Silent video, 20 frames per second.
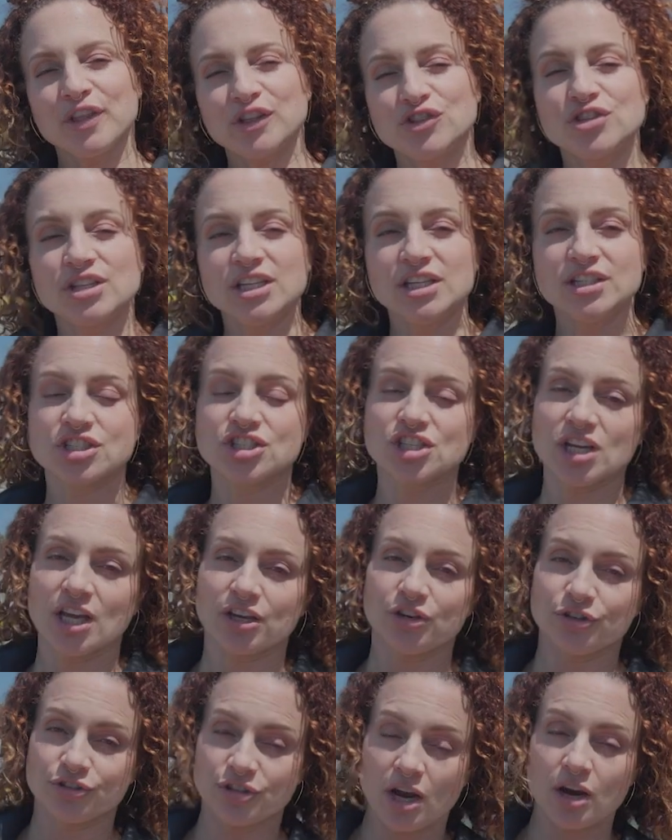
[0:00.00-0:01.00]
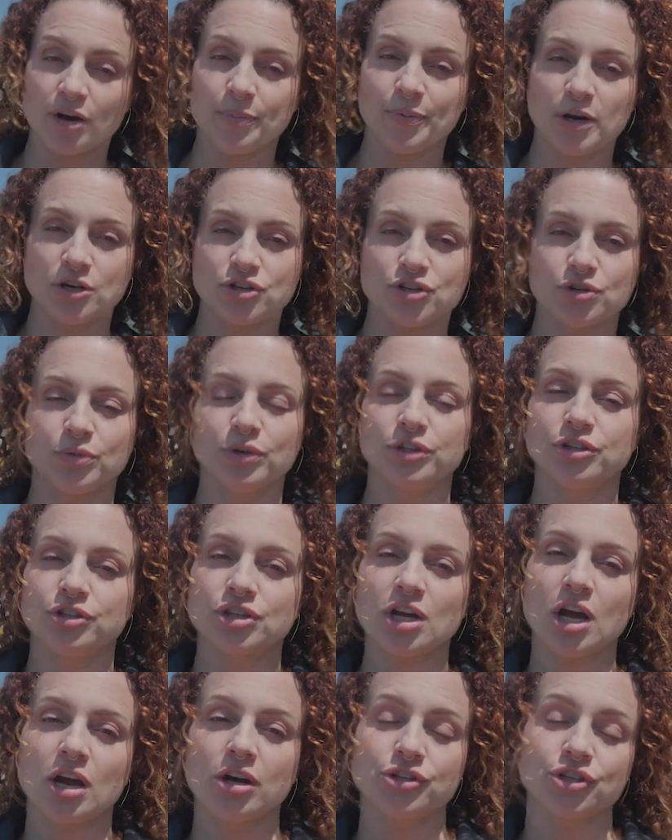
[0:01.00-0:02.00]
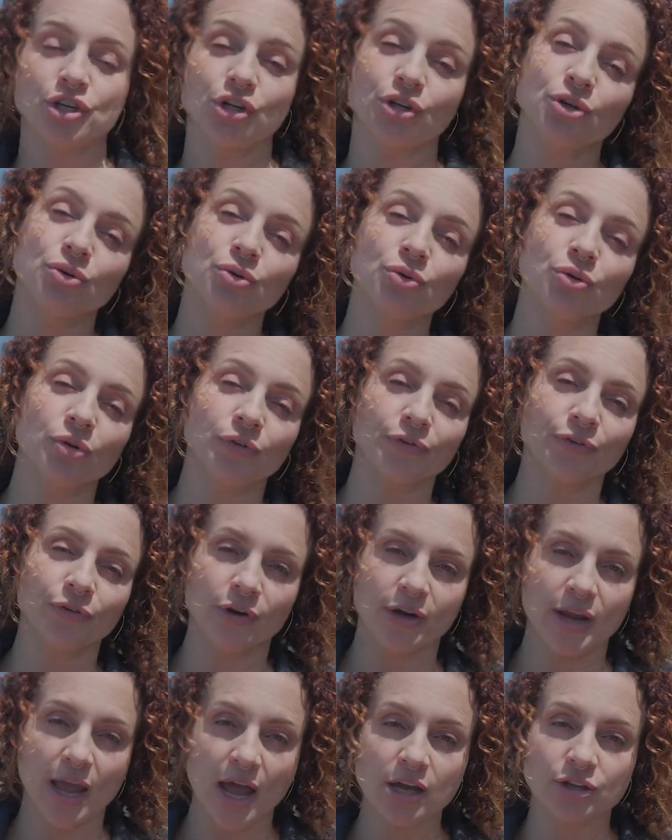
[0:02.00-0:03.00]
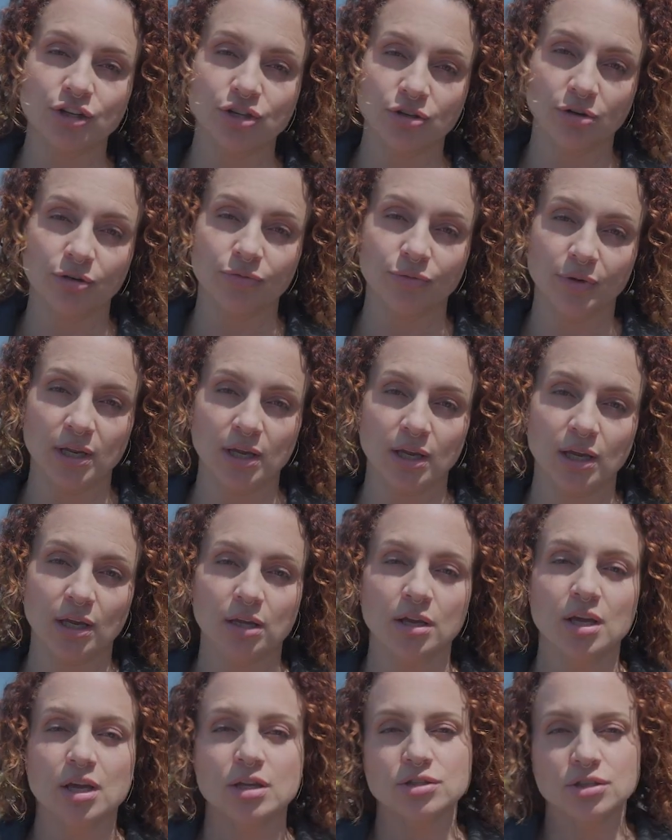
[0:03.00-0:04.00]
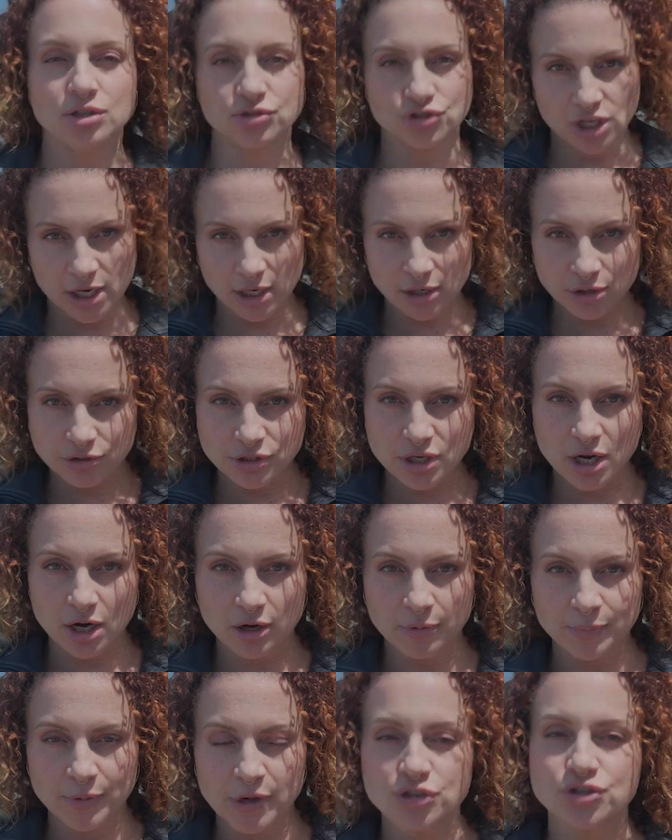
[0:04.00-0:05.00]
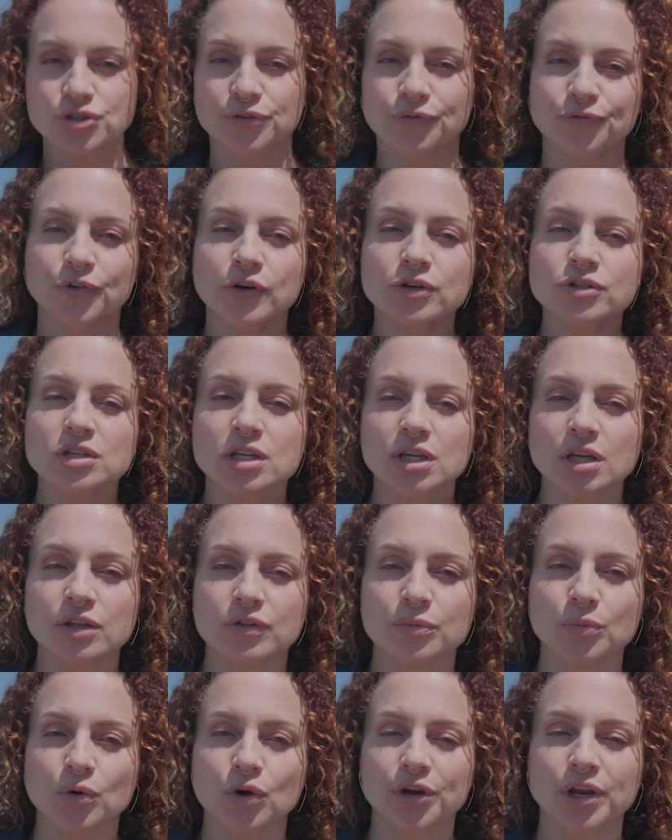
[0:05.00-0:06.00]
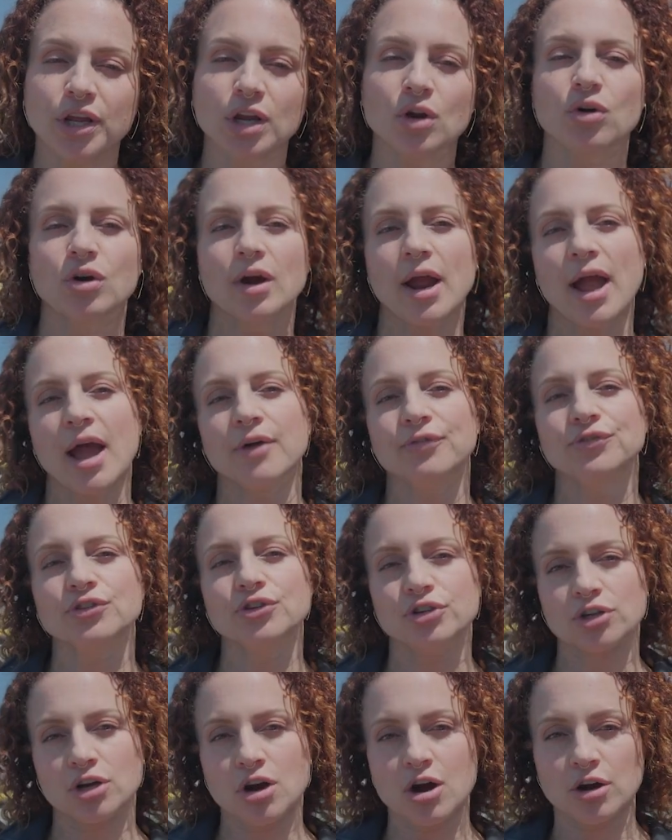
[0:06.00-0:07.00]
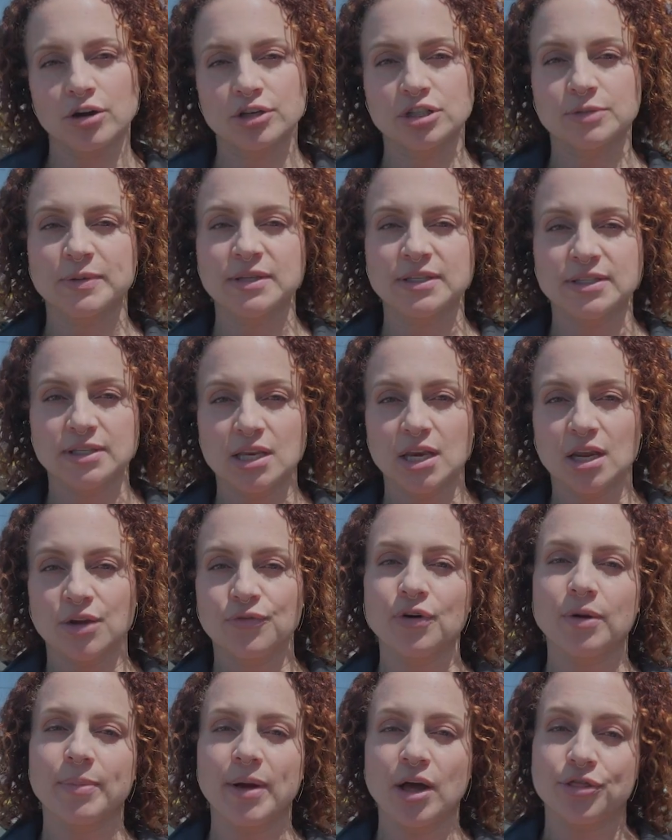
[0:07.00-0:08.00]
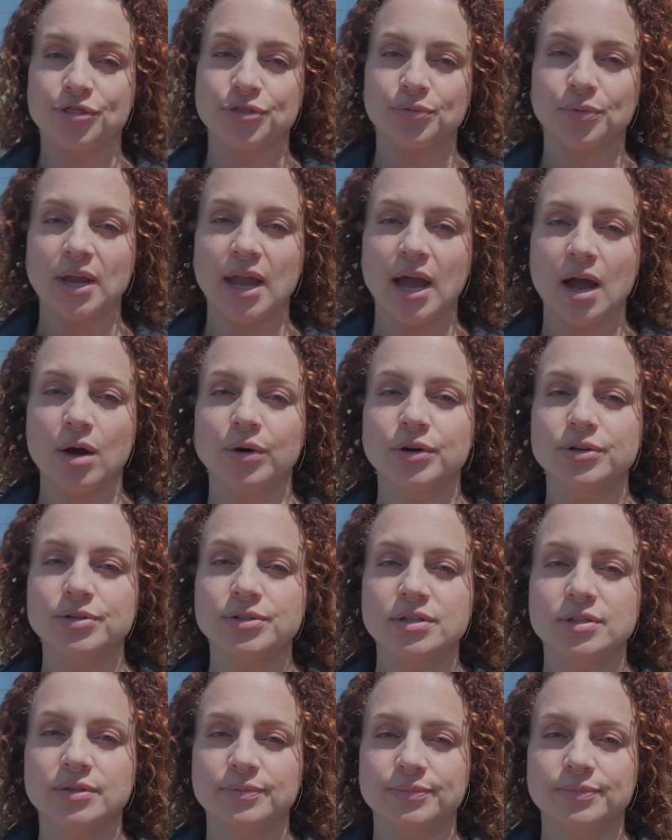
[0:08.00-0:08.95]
that you need to check your tire pressure when your tires are cool for an accurate reading. So check your tire pressure first thing in the morning or after your car has been sitting for about 3 hours.